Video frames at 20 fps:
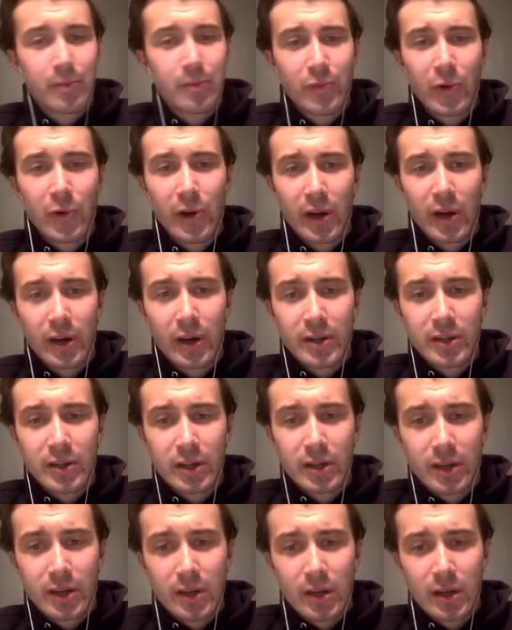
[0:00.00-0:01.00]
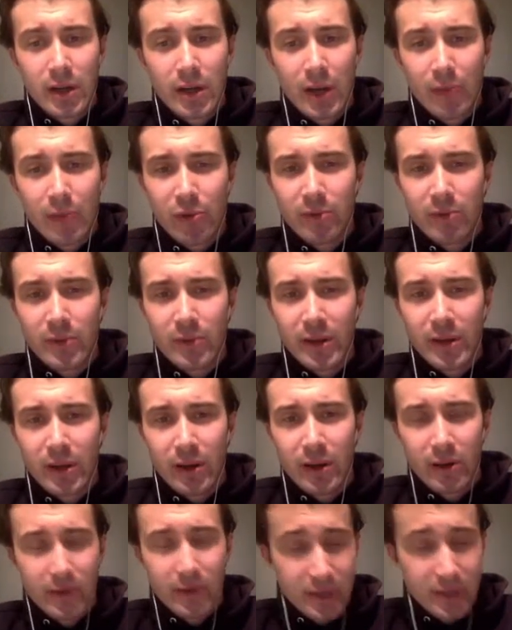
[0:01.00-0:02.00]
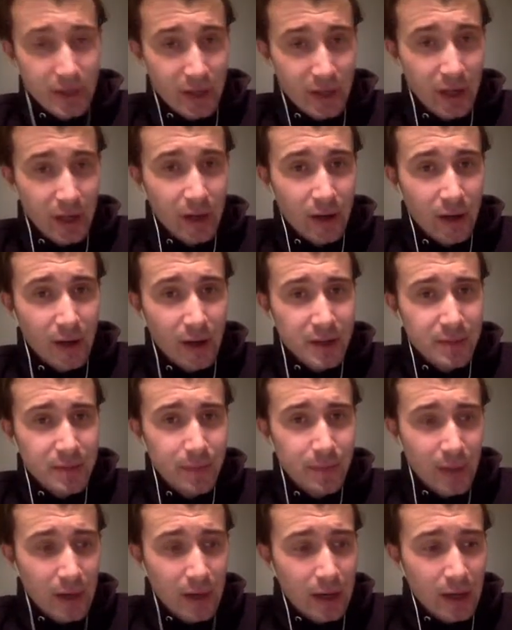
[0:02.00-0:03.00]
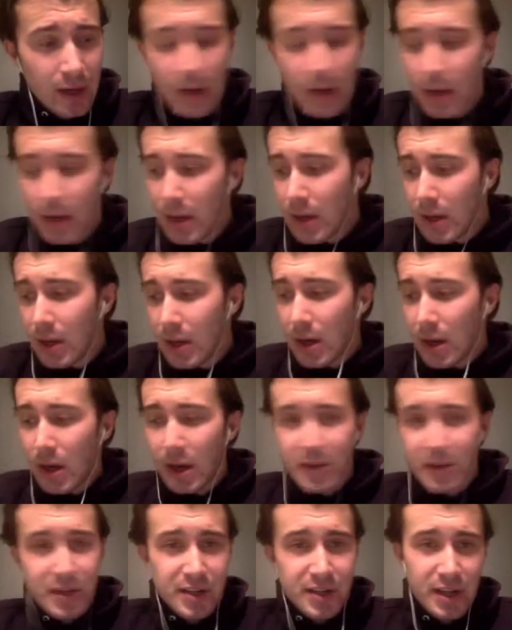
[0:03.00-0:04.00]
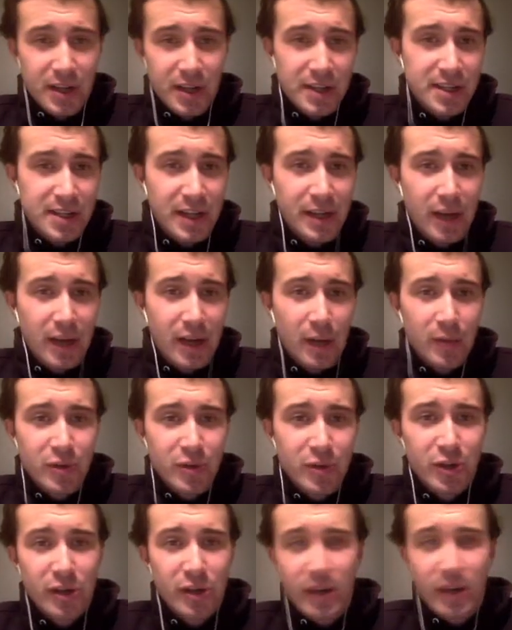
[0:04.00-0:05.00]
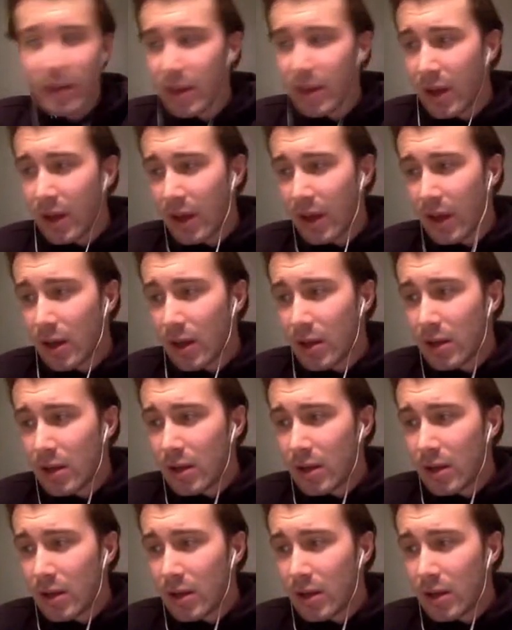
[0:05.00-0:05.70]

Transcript: product, I'd probably go to kick-ass, but I seen that opportunity there,